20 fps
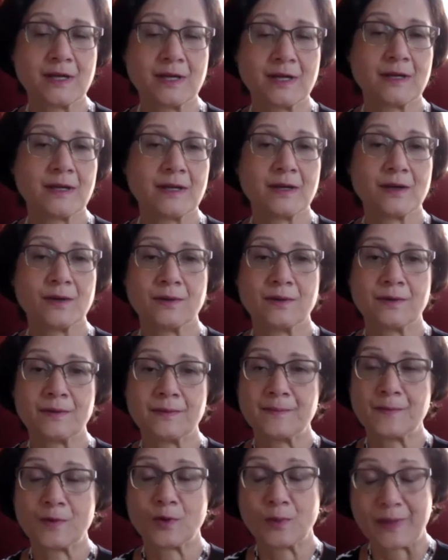or
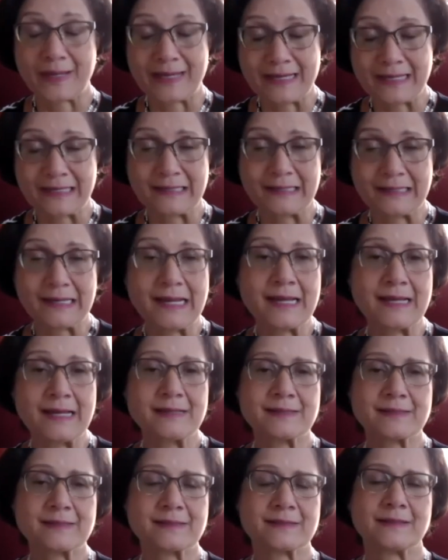
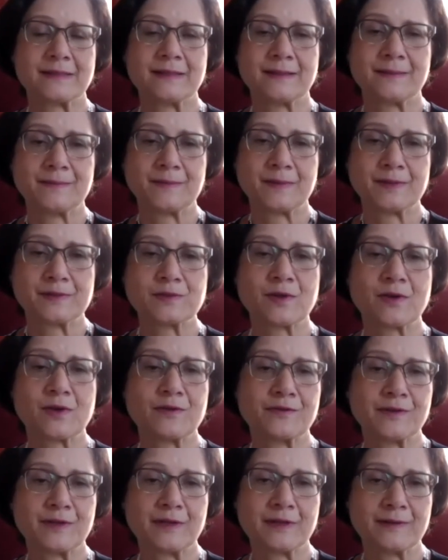ALS is
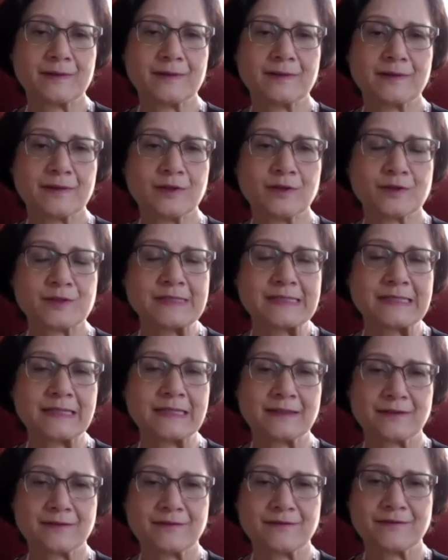often seen
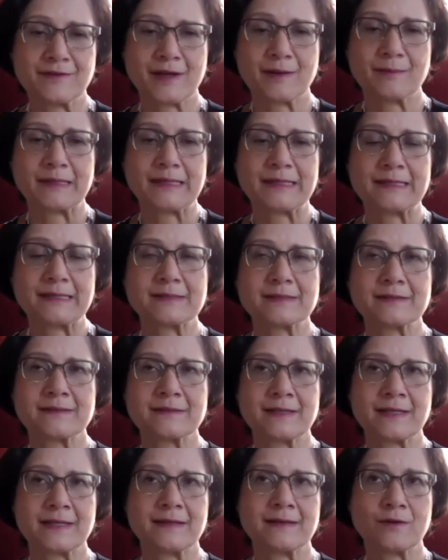in families,
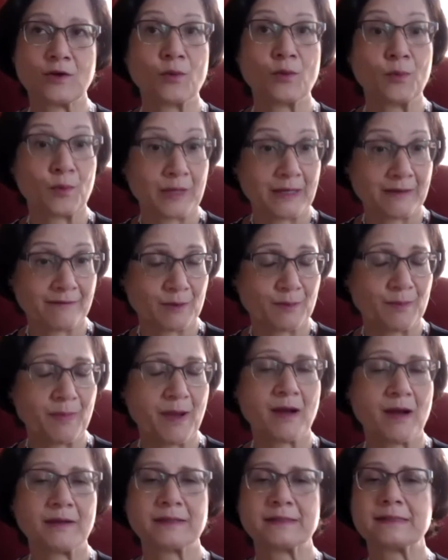then, or even
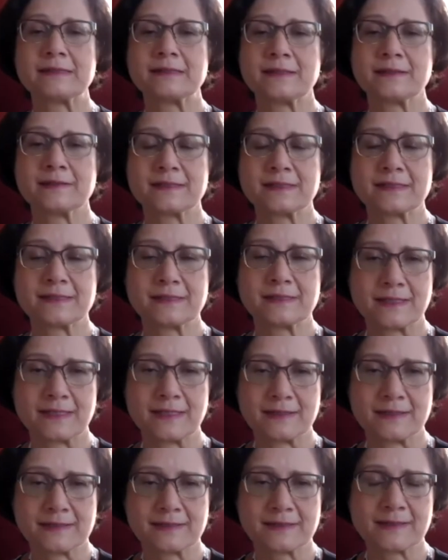Parkinson's
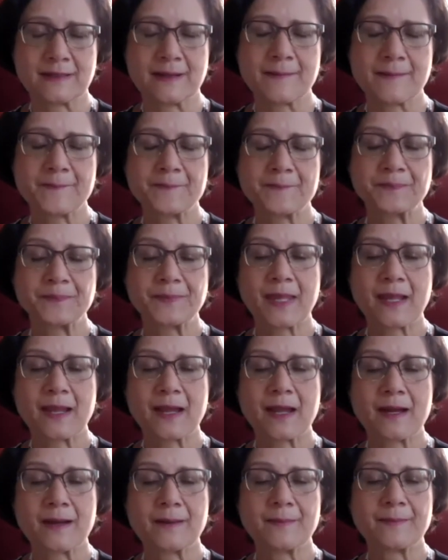disease,
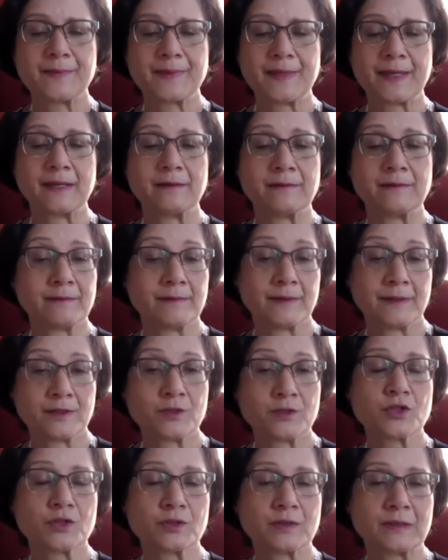then it
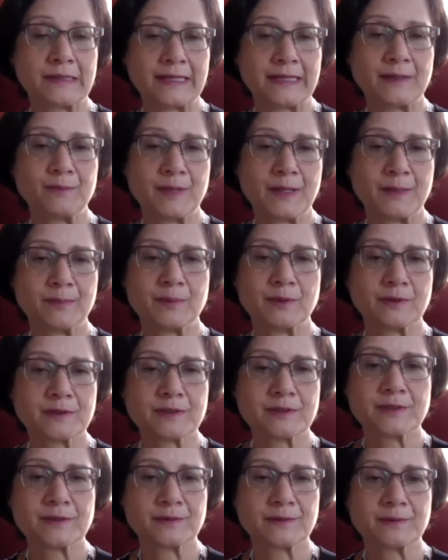should lead people
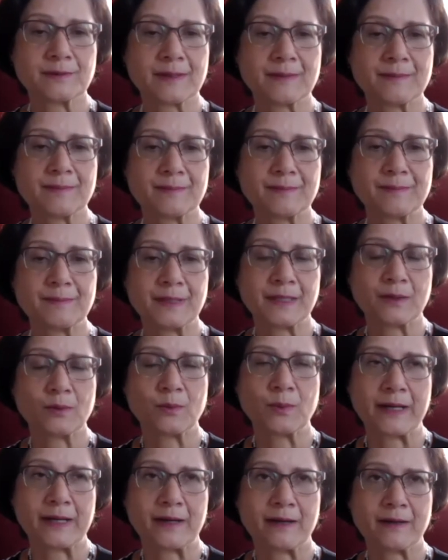to be aware.